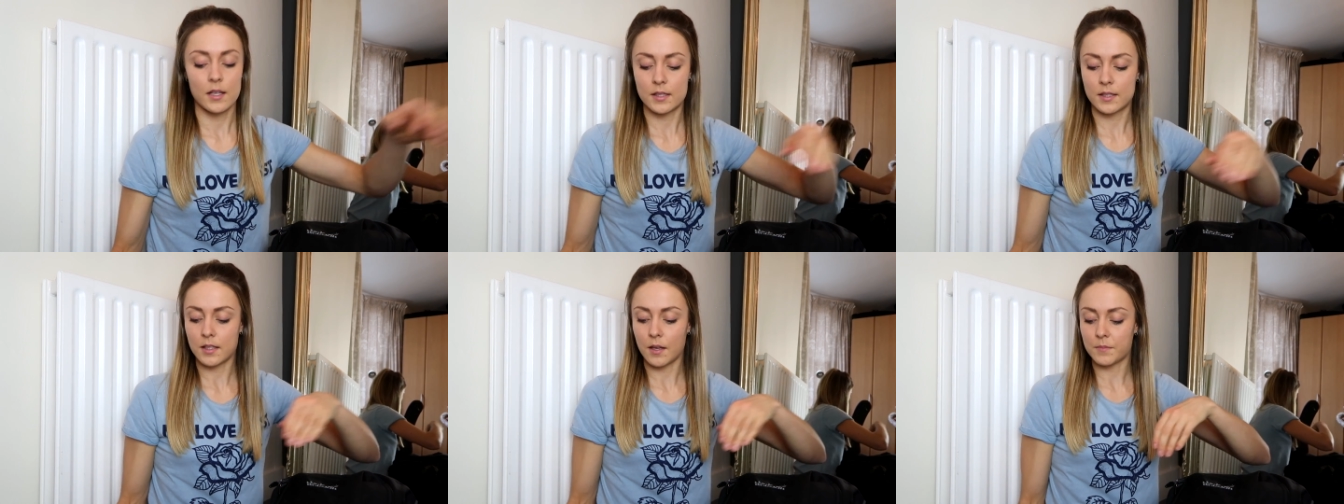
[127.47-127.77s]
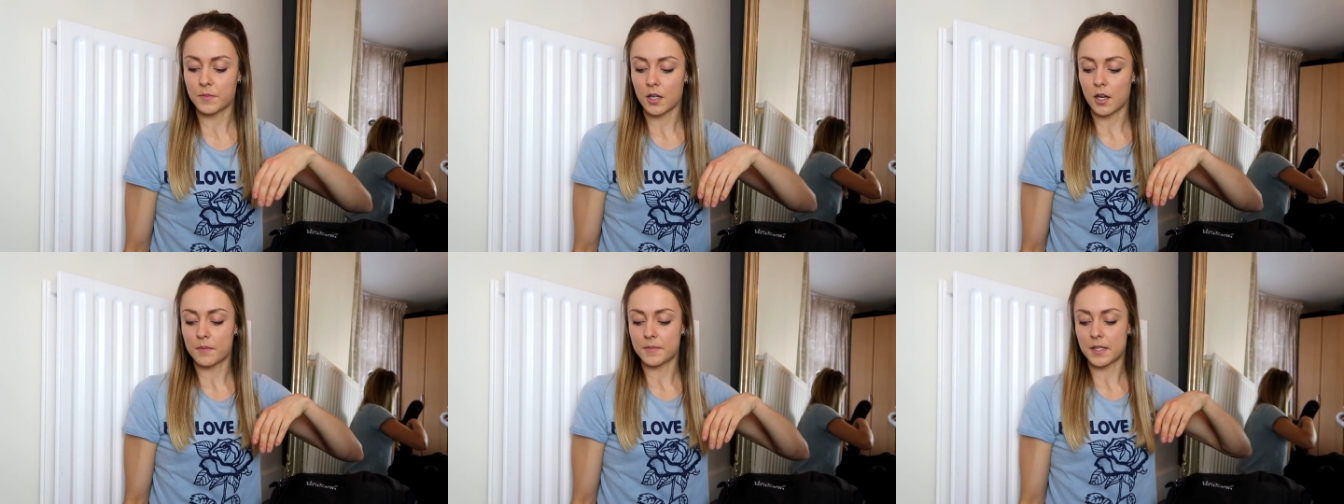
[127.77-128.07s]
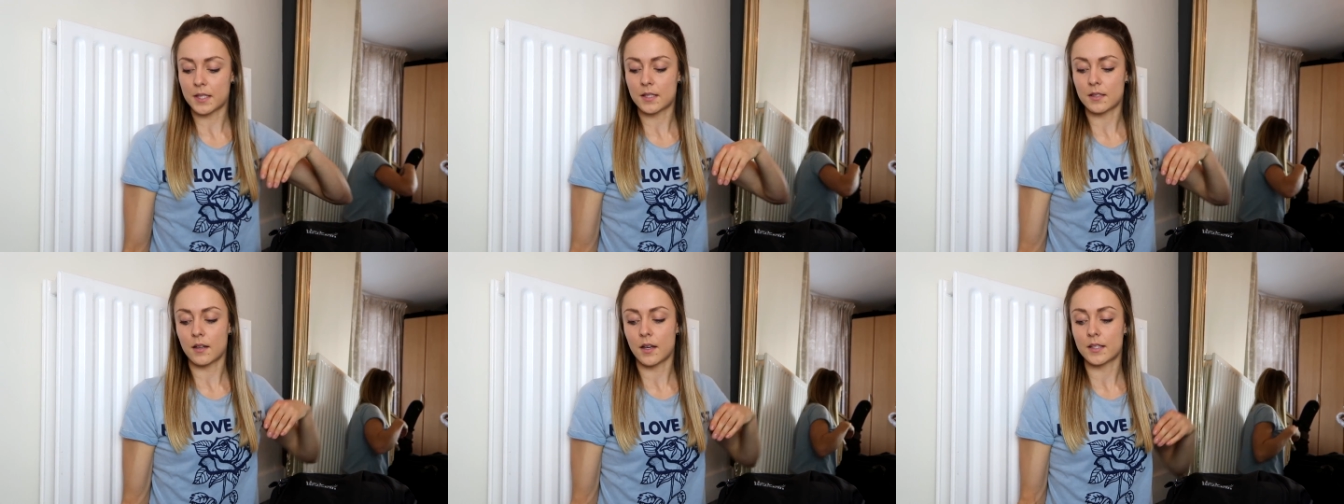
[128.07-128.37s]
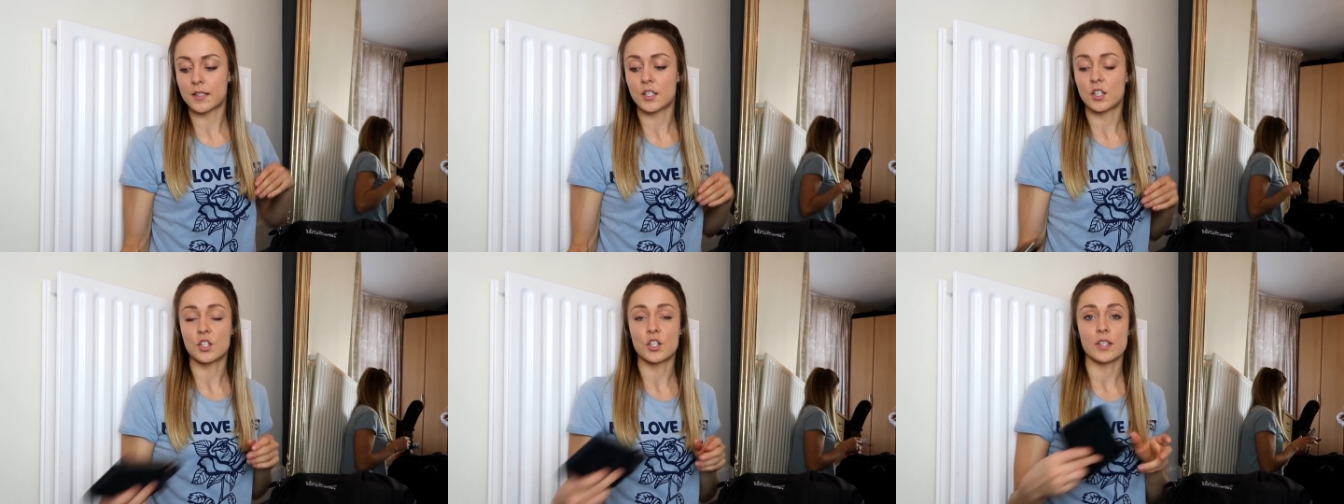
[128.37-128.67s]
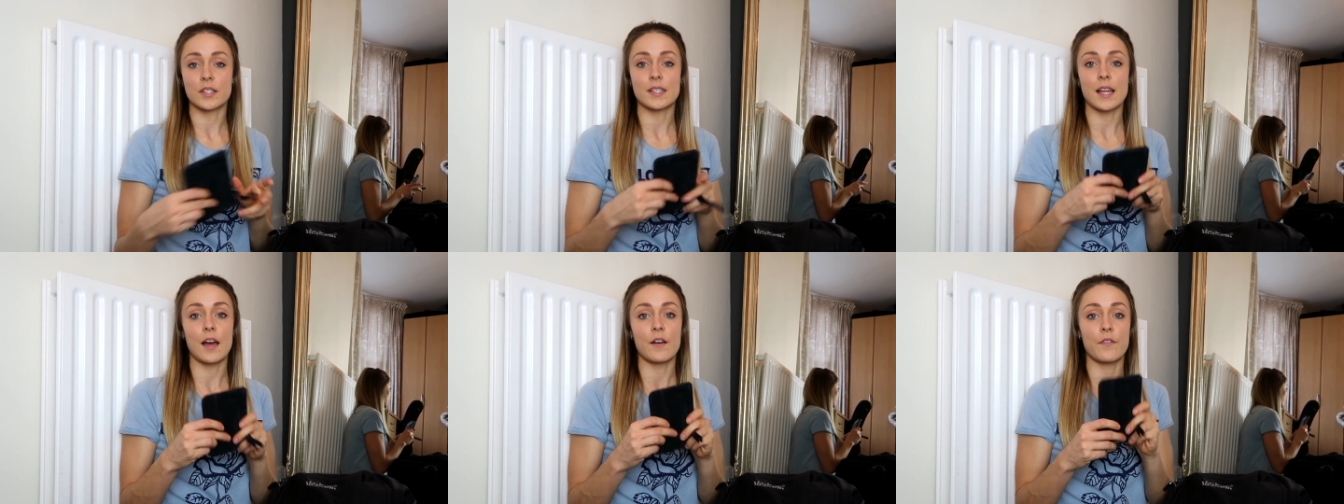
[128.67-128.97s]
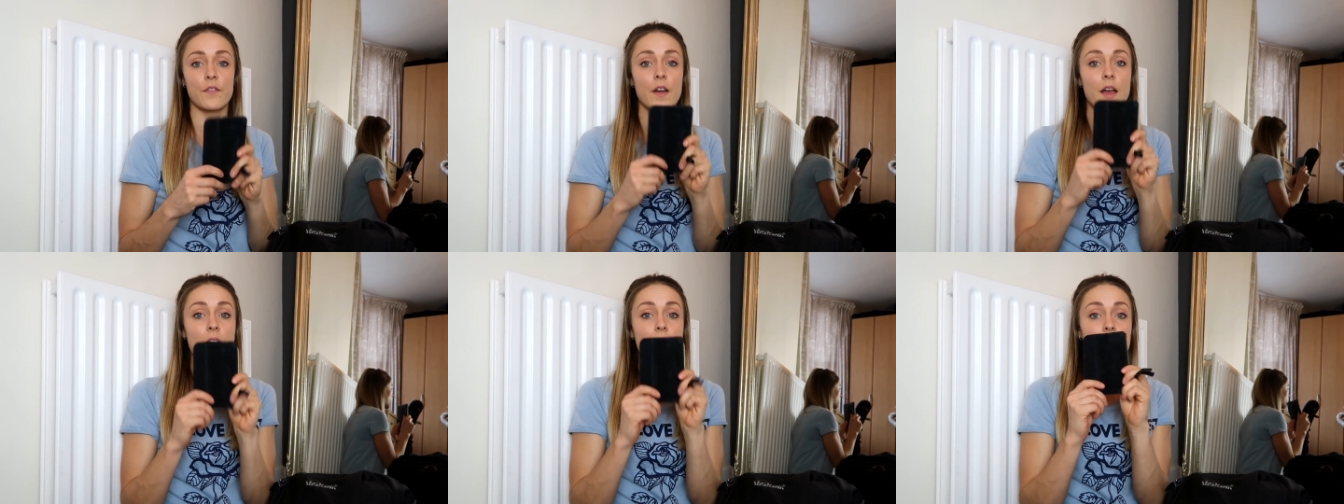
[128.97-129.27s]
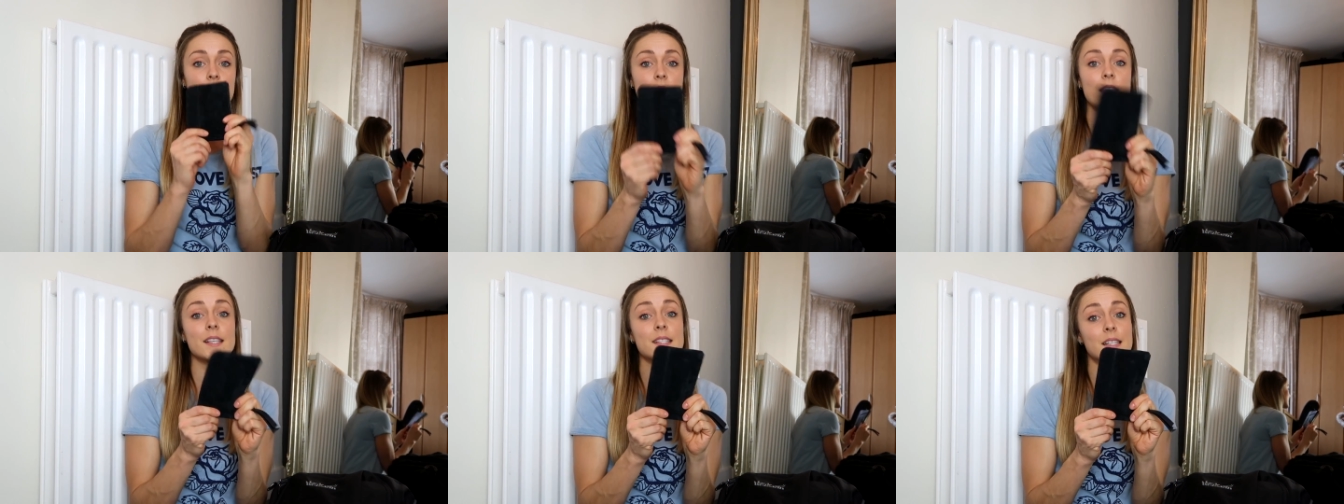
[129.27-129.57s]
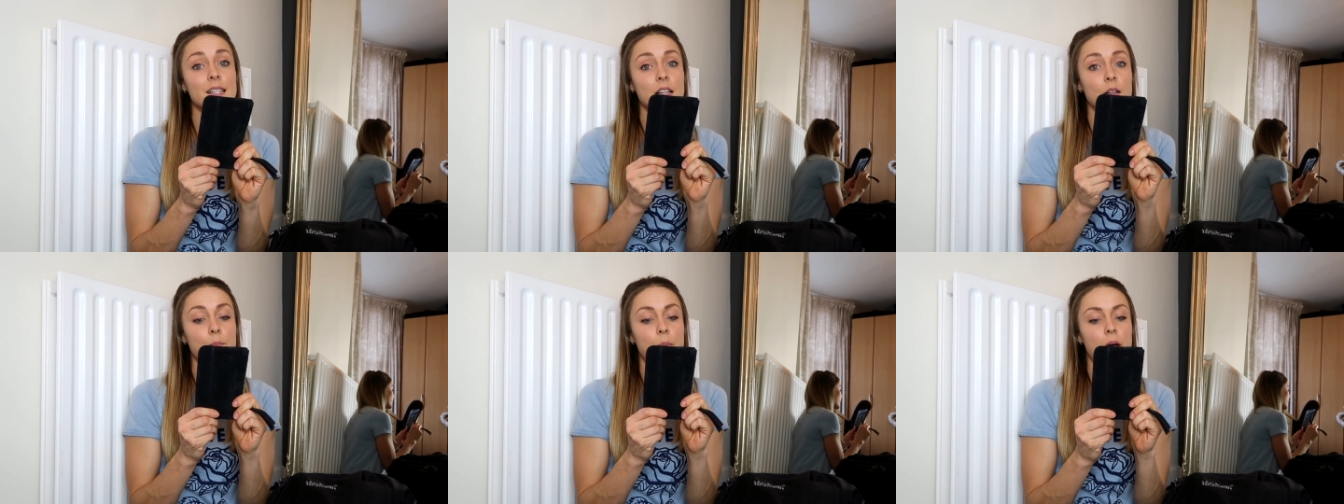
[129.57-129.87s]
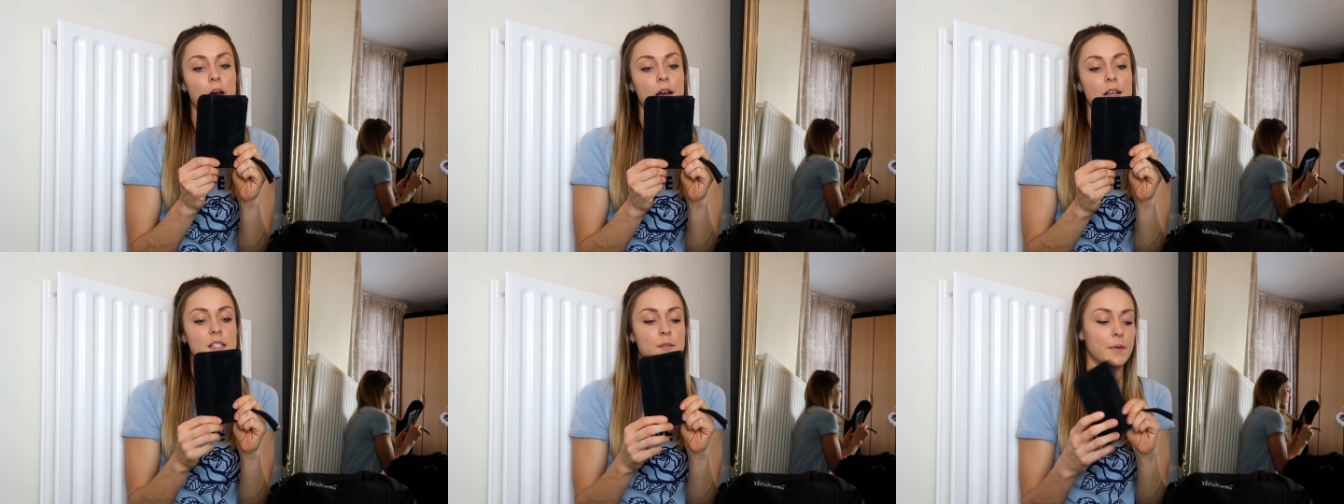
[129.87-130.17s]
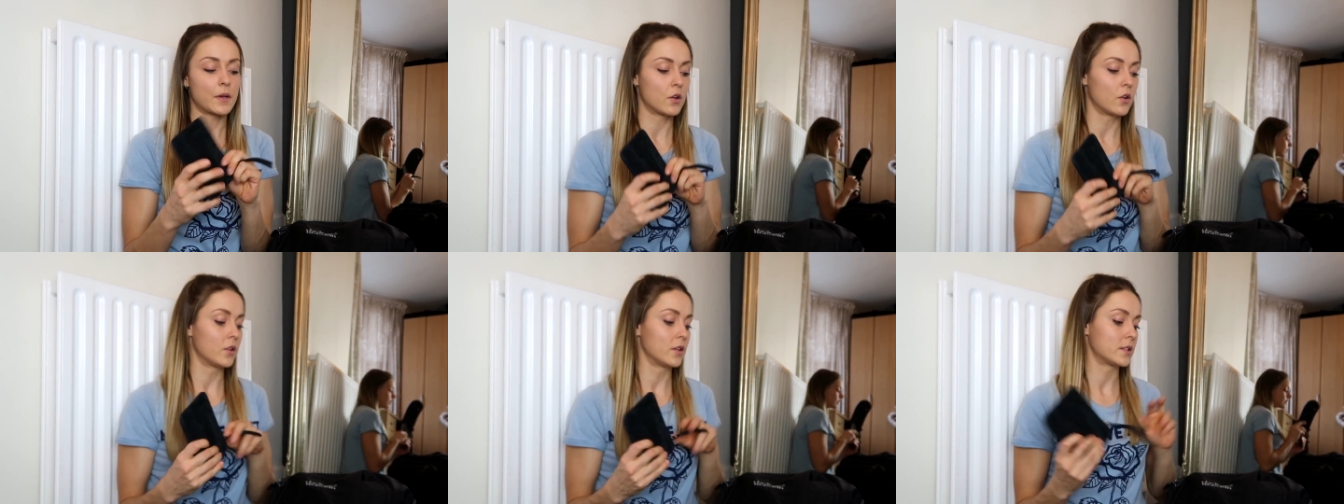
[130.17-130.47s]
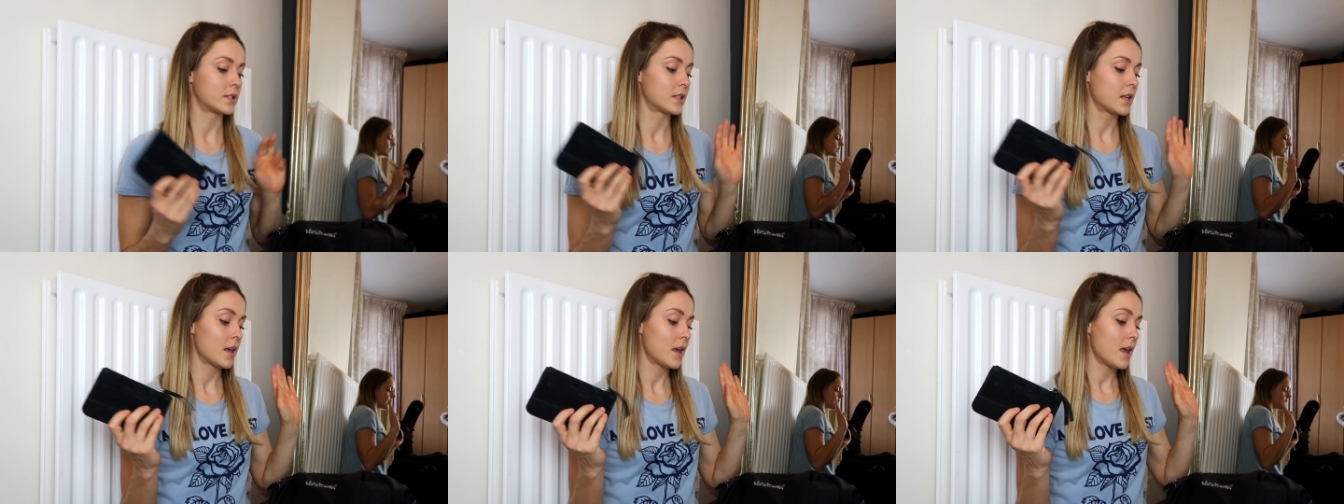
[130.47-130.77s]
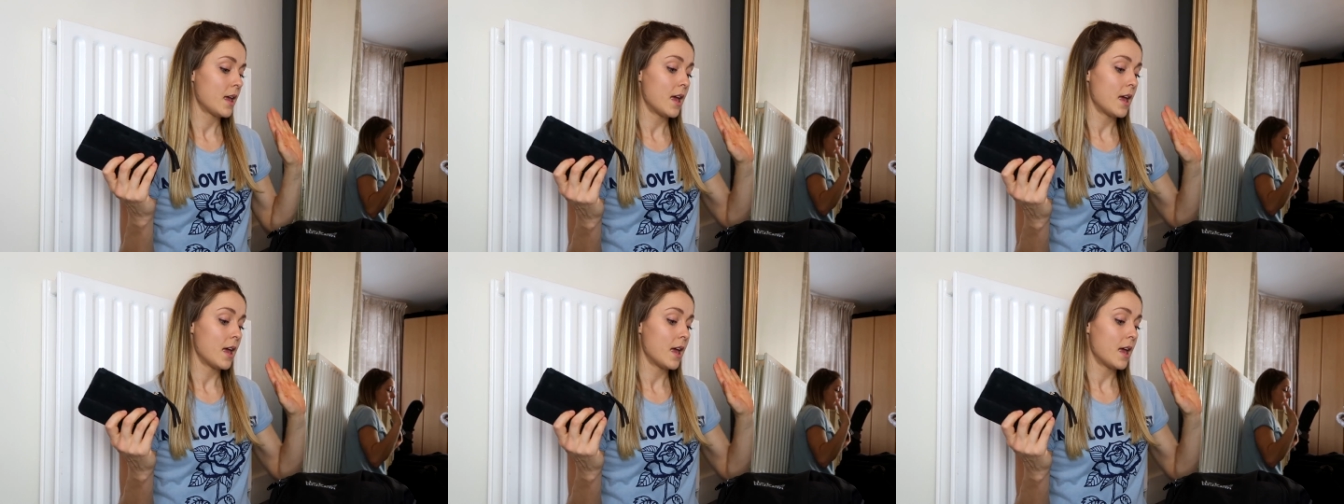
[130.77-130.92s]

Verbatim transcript: sometimes it's nice to just have this little purse because